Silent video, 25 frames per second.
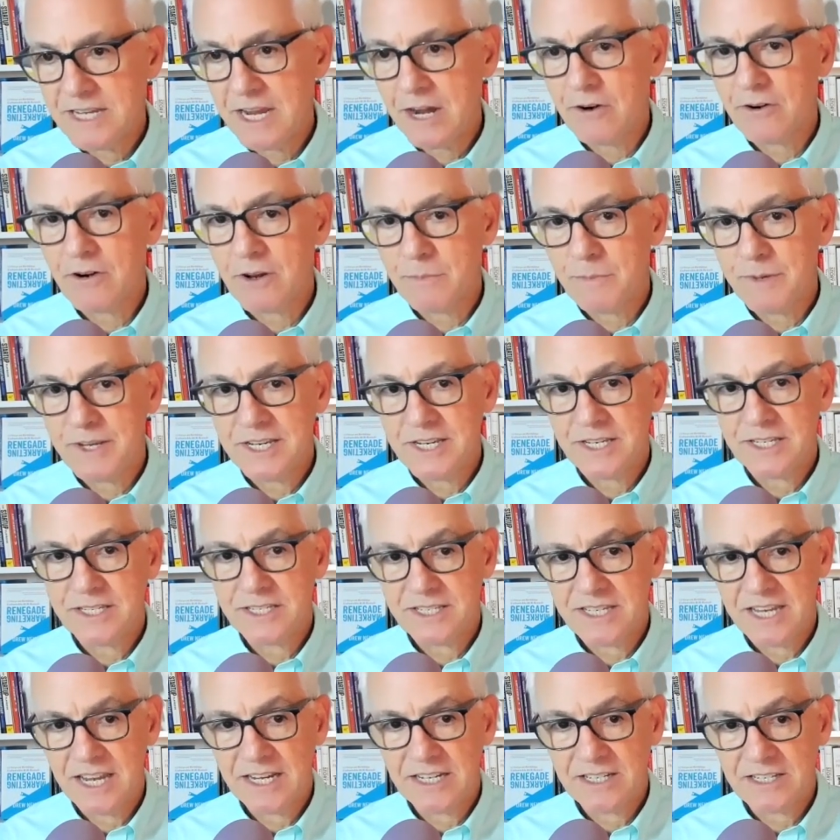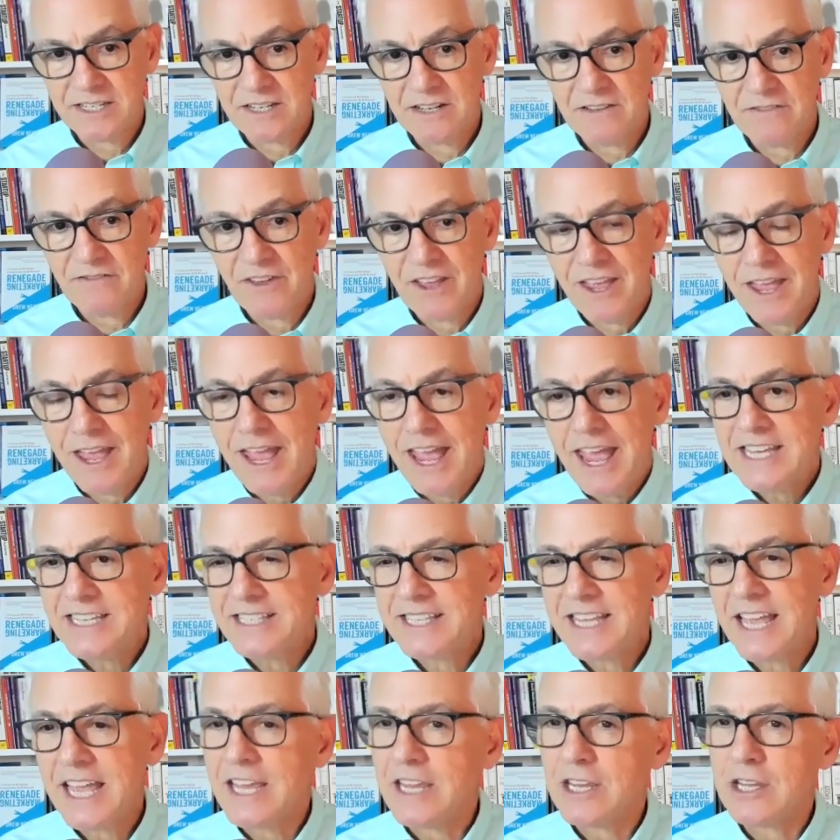Dare to Be Distinctive
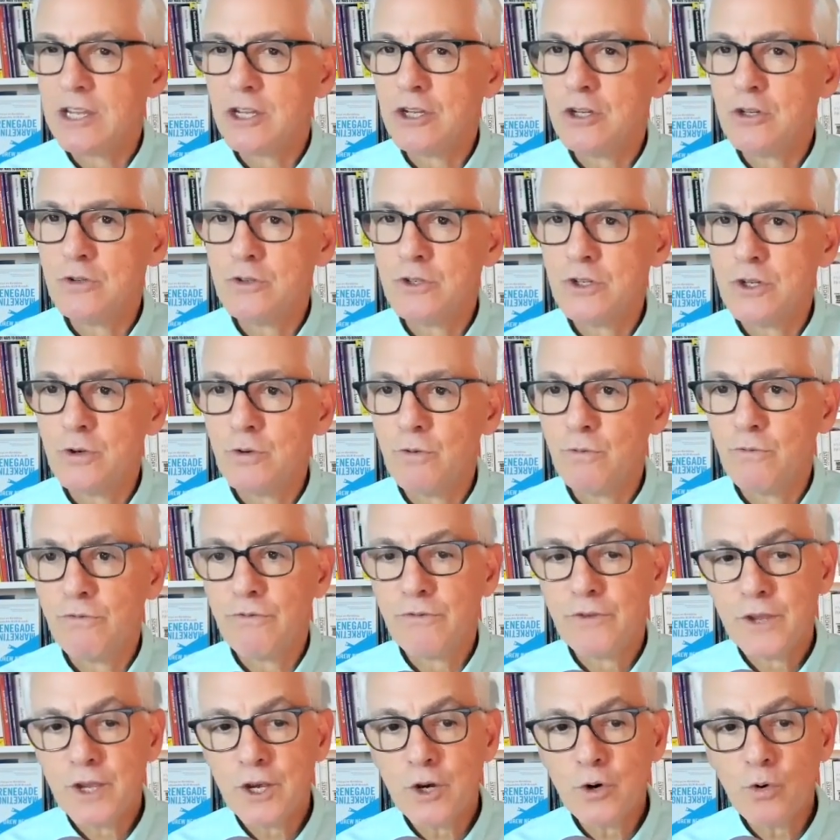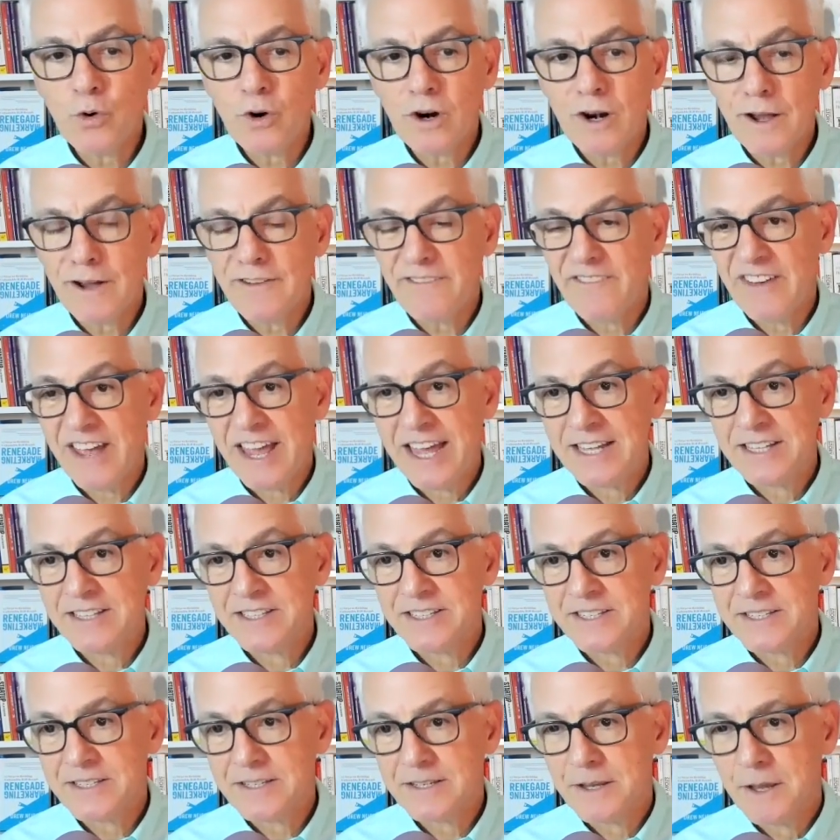is that you do fewer
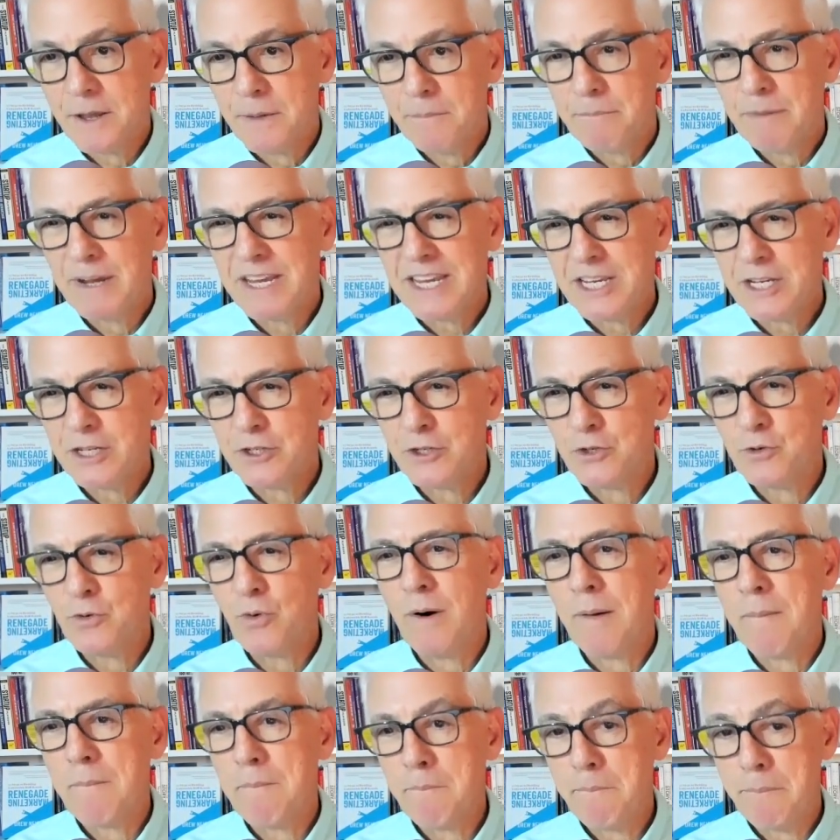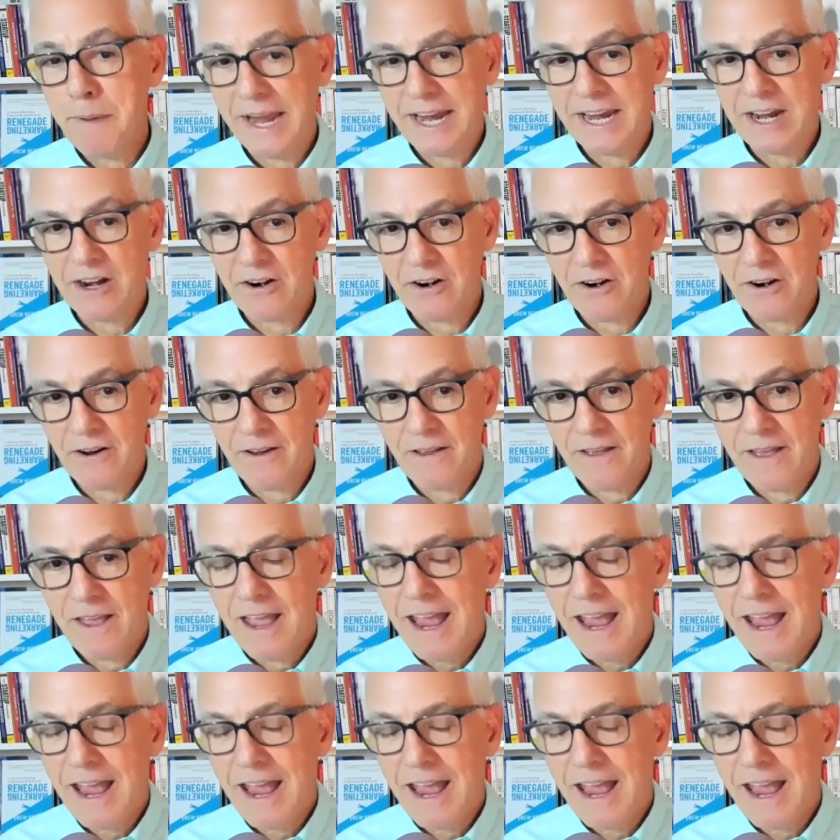events, but you do them bigger.